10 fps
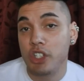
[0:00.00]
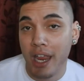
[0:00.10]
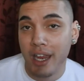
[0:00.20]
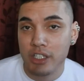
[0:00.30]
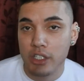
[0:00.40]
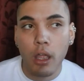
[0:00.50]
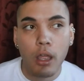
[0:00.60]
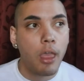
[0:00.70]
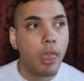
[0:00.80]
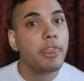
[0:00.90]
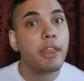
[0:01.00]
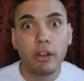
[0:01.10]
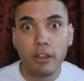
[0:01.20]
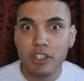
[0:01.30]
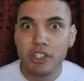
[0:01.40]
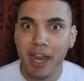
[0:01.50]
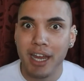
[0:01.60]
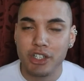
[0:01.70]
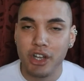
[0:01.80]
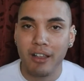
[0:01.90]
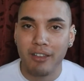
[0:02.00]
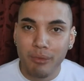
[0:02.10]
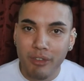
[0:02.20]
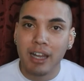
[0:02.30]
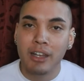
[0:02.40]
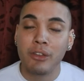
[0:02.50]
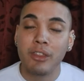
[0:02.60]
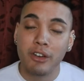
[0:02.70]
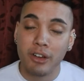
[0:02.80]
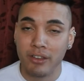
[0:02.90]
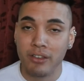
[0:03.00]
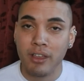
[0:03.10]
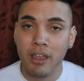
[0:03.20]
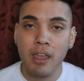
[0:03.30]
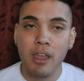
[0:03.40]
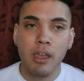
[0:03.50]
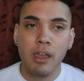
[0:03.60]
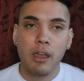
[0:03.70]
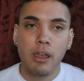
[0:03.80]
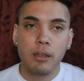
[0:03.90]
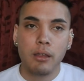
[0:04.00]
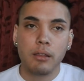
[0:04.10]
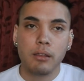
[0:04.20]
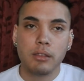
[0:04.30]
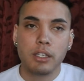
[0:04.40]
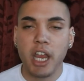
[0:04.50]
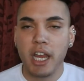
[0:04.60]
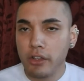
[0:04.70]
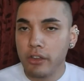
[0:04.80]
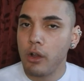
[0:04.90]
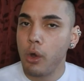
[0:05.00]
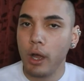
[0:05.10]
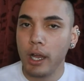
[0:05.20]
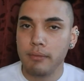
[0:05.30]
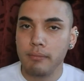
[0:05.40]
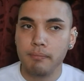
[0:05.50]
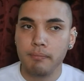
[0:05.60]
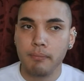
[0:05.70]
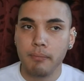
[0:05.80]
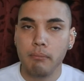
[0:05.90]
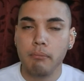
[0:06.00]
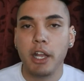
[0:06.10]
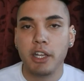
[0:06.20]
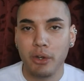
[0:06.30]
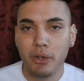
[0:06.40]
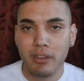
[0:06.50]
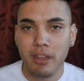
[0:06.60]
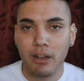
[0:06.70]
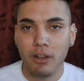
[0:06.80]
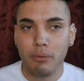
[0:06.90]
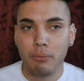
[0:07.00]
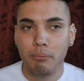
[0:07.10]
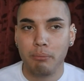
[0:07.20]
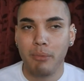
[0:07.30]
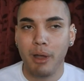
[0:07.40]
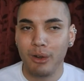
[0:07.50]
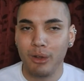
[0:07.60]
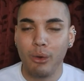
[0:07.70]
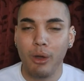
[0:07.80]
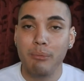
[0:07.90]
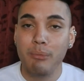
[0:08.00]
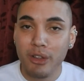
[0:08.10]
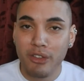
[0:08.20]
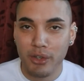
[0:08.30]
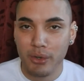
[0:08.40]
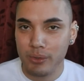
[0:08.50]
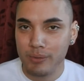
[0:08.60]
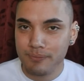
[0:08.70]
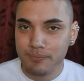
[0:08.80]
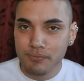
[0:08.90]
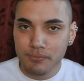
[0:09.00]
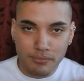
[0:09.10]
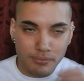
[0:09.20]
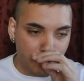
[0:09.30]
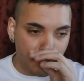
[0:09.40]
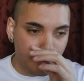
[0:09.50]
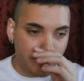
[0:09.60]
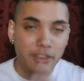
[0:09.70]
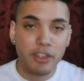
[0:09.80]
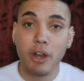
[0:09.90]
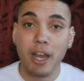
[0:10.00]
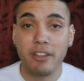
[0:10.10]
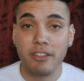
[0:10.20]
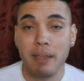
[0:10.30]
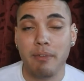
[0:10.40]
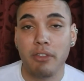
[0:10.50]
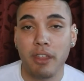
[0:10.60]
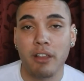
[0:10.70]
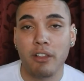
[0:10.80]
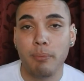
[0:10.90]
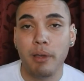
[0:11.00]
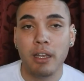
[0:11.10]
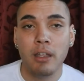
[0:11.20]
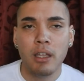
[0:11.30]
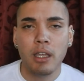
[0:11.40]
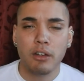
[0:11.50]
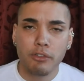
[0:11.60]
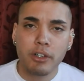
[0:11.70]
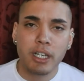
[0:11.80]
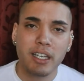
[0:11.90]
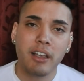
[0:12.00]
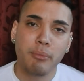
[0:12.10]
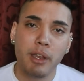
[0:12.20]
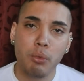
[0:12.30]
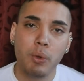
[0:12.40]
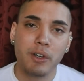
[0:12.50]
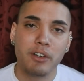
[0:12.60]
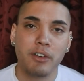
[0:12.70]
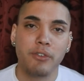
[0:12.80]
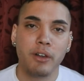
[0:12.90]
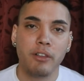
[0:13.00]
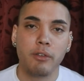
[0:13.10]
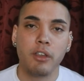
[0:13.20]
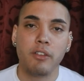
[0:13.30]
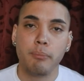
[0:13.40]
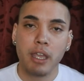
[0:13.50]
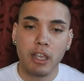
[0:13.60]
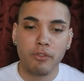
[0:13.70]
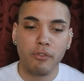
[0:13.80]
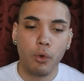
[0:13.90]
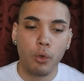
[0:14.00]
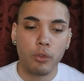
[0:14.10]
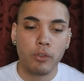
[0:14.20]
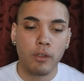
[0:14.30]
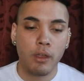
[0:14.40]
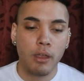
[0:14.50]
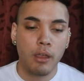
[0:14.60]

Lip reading: a change. There is a change, guys, I'm telling you there is. The changes are quite minute. They might look quite minuscule in the grander scheme of things, but it really does make a world of difference because the PS4's